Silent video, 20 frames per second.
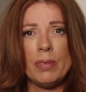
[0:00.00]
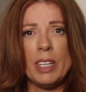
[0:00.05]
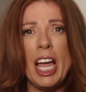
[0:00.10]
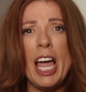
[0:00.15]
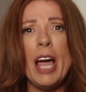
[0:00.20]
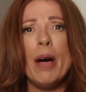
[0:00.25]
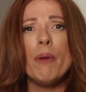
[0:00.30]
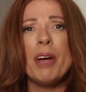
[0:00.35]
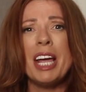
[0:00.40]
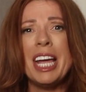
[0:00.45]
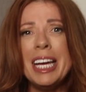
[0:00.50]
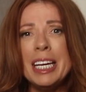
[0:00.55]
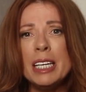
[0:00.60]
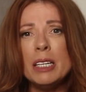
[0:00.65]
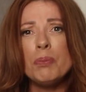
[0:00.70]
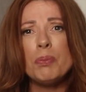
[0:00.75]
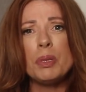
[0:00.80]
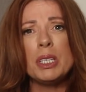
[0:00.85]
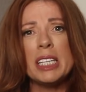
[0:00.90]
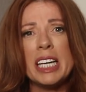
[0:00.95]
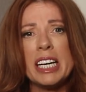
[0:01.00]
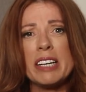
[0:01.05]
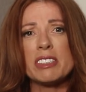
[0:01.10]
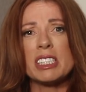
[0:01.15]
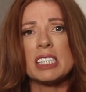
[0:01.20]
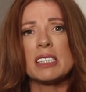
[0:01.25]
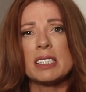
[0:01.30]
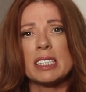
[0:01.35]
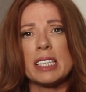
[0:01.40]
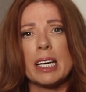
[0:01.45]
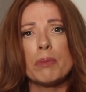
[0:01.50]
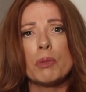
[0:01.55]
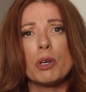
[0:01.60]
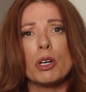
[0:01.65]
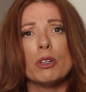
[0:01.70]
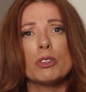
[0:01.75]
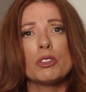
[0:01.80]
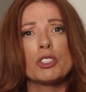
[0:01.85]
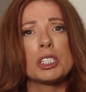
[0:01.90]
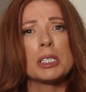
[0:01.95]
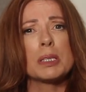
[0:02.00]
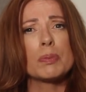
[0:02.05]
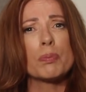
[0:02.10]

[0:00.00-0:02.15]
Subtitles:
Our inner beliefs and subconscious